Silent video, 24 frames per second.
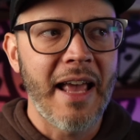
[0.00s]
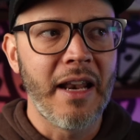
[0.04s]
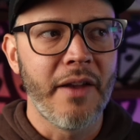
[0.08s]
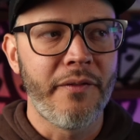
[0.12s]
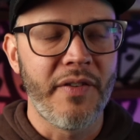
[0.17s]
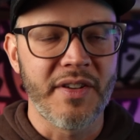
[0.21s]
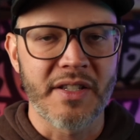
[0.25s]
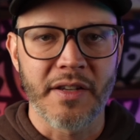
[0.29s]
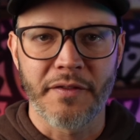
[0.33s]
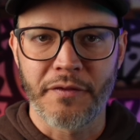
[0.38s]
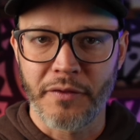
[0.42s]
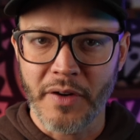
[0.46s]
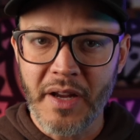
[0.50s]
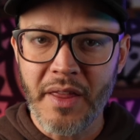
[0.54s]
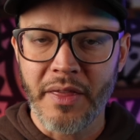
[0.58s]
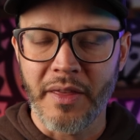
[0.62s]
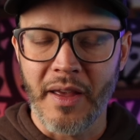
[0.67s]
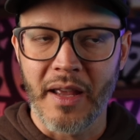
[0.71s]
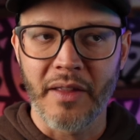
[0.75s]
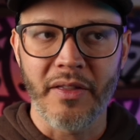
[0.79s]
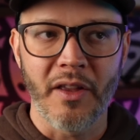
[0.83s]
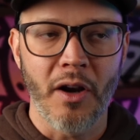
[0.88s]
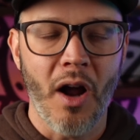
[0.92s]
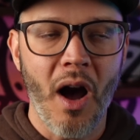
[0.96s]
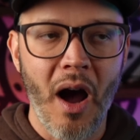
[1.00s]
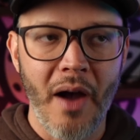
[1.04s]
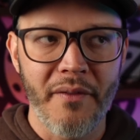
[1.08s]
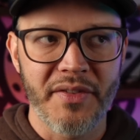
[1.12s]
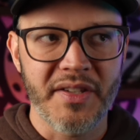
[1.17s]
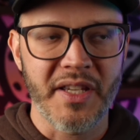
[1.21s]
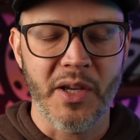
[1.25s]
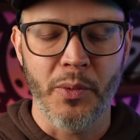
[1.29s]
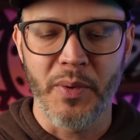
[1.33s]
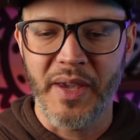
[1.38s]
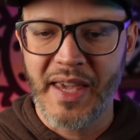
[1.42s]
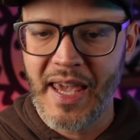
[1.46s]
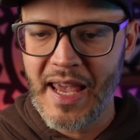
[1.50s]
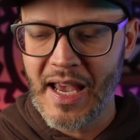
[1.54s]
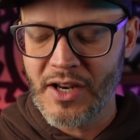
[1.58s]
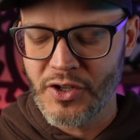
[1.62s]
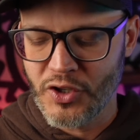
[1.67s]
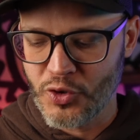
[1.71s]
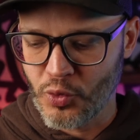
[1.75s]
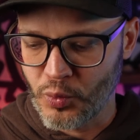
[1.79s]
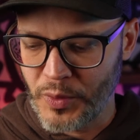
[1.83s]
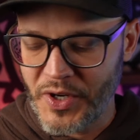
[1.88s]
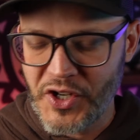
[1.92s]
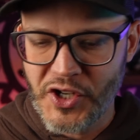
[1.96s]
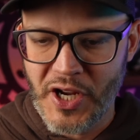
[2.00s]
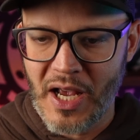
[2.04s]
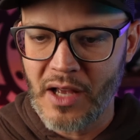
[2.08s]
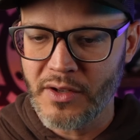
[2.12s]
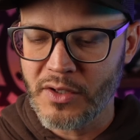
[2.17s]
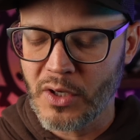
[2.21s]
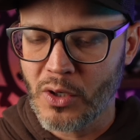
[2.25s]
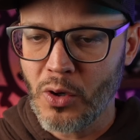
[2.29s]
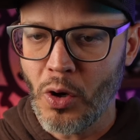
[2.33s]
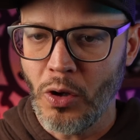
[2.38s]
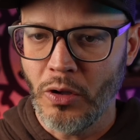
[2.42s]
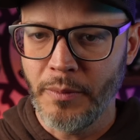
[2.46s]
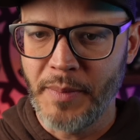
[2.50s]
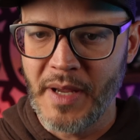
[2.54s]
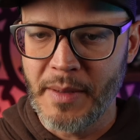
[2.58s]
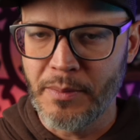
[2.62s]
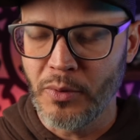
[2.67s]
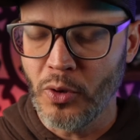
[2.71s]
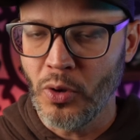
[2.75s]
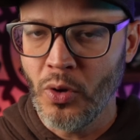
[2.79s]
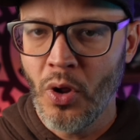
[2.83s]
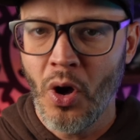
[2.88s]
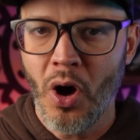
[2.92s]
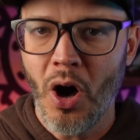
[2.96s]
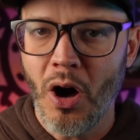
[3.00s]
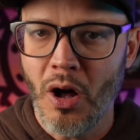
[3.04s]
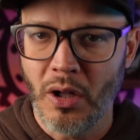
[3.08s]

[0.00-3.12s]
And if it's a free thing, then obviously we can't just reach out to cold people